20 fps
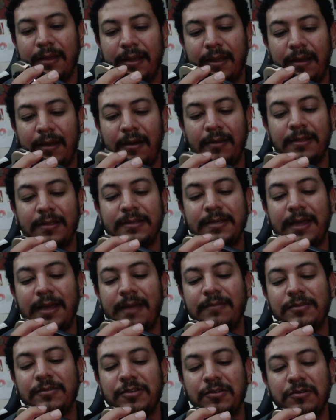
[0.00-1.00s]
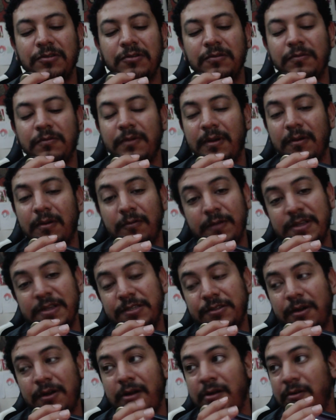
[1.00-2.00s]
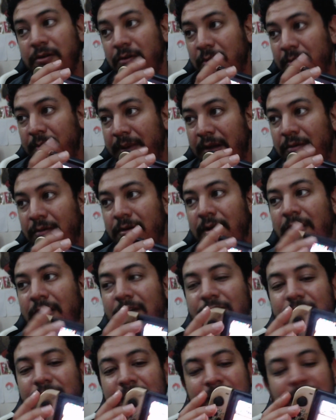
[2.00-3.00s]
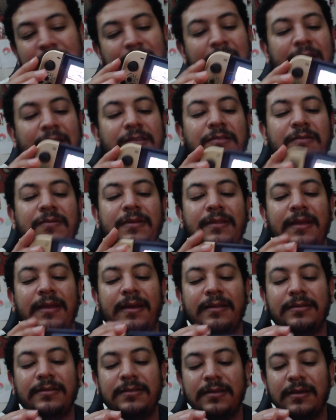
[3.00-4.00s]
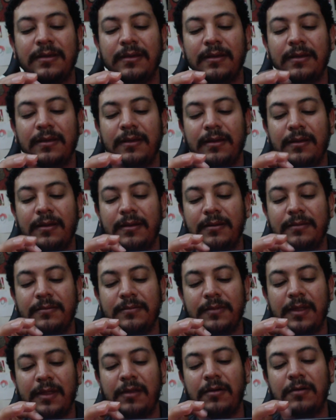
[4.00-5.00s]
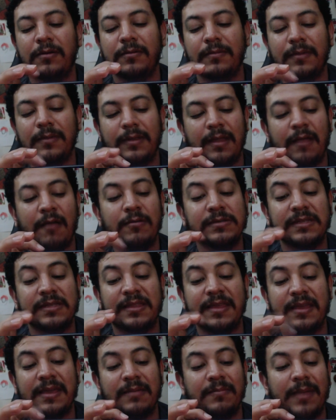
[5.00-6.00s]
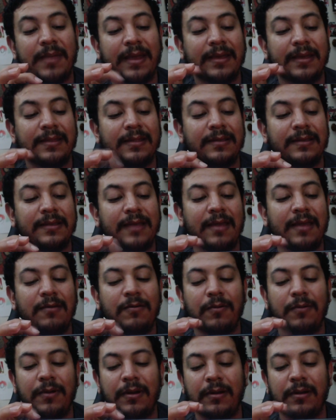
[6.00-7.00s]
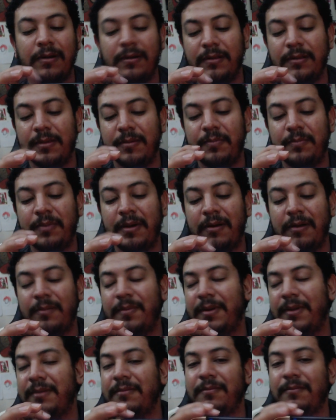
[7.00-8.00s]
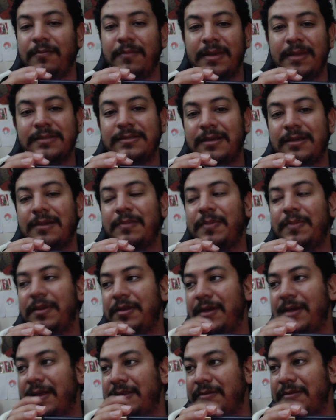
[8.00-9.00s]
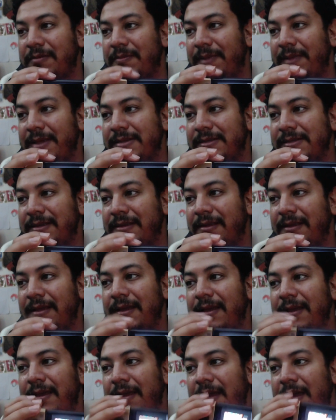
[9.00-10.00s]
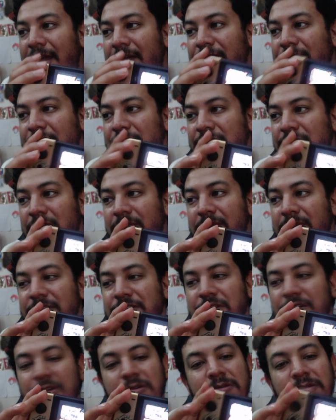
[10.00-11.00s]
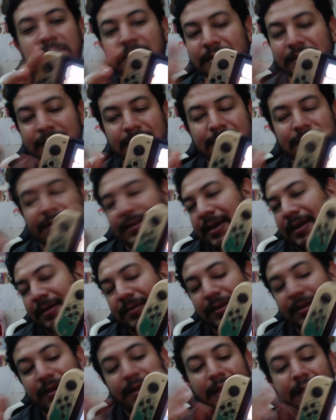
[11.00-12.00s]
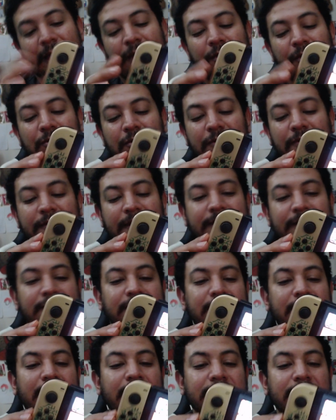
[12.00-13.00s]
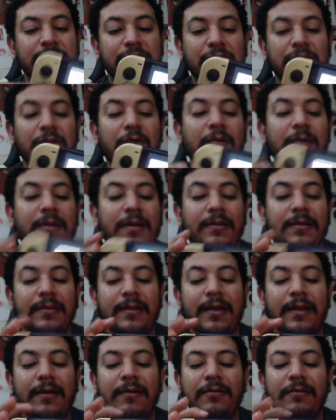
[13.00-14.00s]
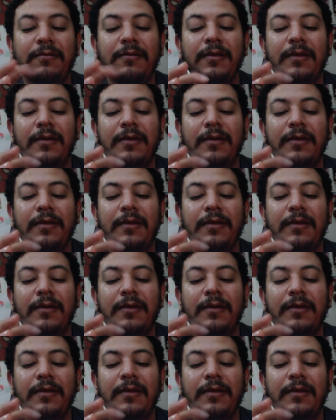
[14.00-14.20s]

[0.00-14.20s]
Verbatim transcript: all the time to re restart or power off. I didn't like doing that. Um, I know that was a thing back in the day where the power button messed up and you had to replace it after so much use and things like that. I don't know if that's uh, still going on now,